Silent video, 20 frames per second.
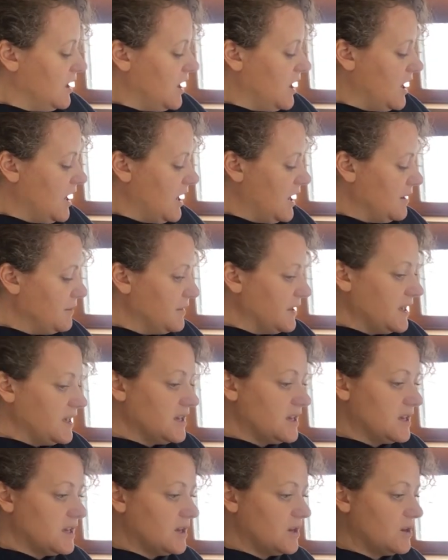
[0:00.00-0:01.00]
Um,
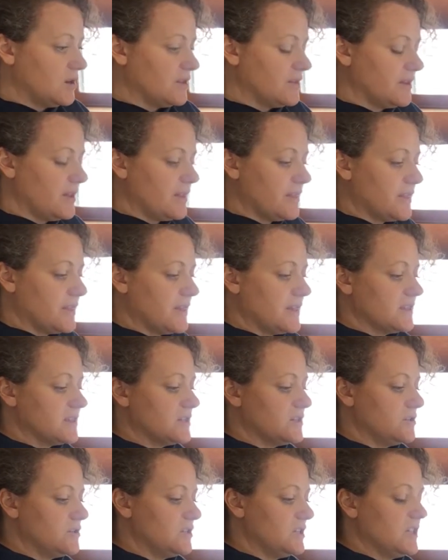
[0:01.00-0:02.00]
the other things
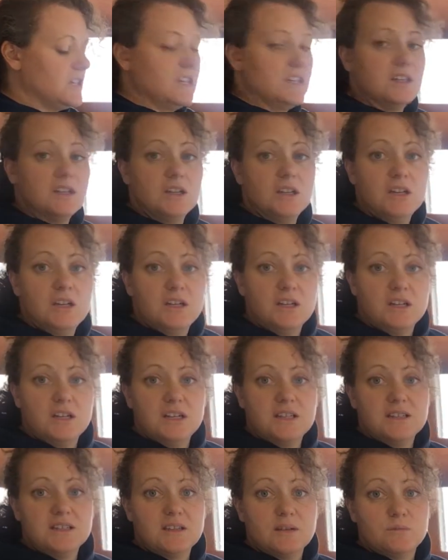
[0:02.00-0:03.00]
that you need, you
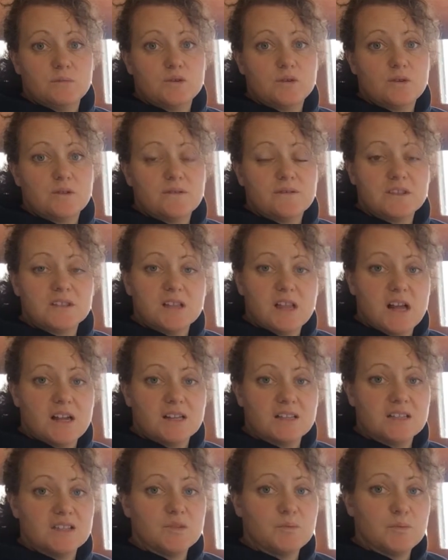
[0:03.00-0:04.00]
need some sort of
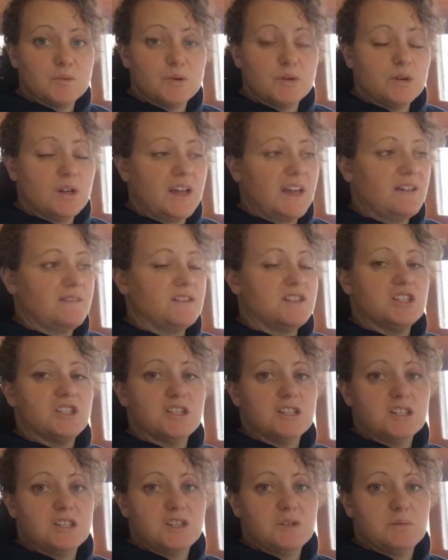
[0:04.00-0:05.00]
slotted spoon. I have a
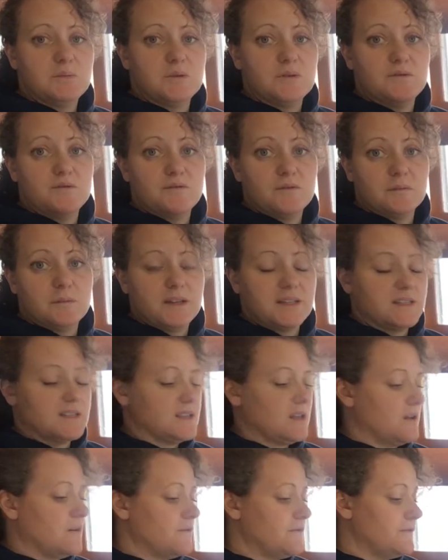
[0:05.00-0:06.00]
cheese spoon for
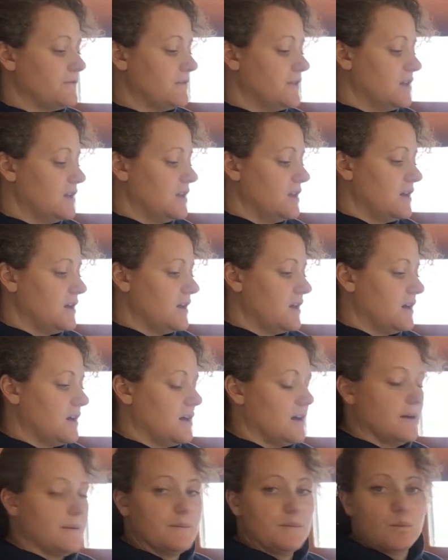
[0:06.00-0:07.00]
myself.
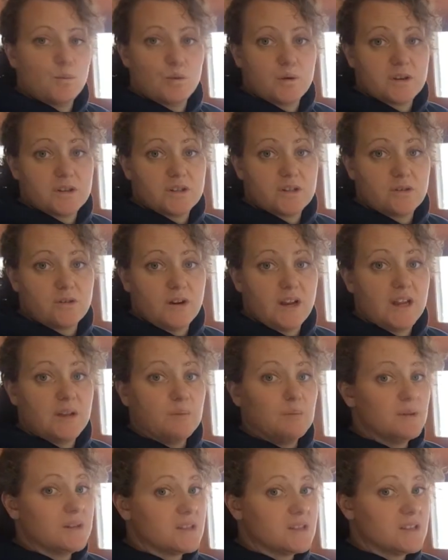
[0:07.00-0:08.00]
Um, works great, but a